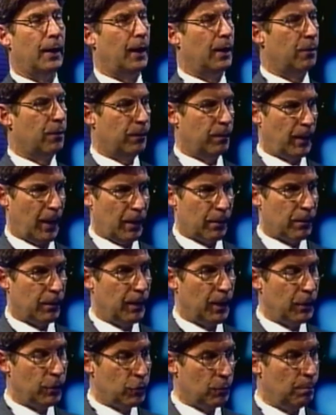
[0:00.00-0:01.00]
that's
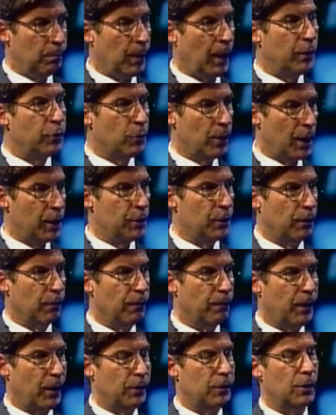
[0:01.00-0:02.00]
my
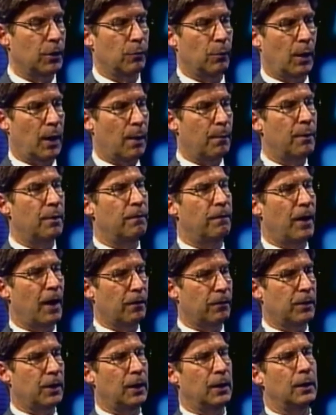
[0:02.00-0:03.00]
treasurer's function. When I'm
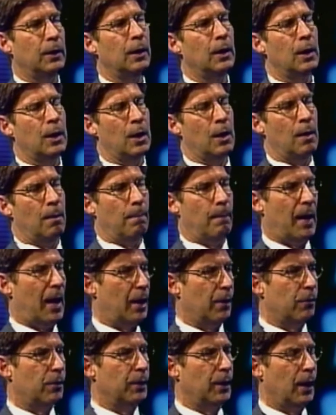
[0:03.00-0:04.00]
investing
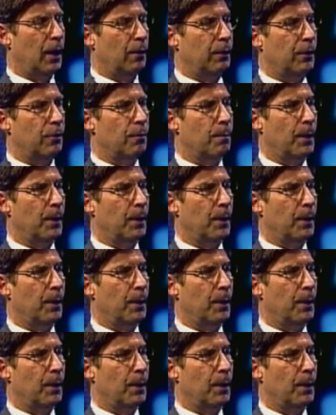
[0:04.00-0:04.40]
Madison County's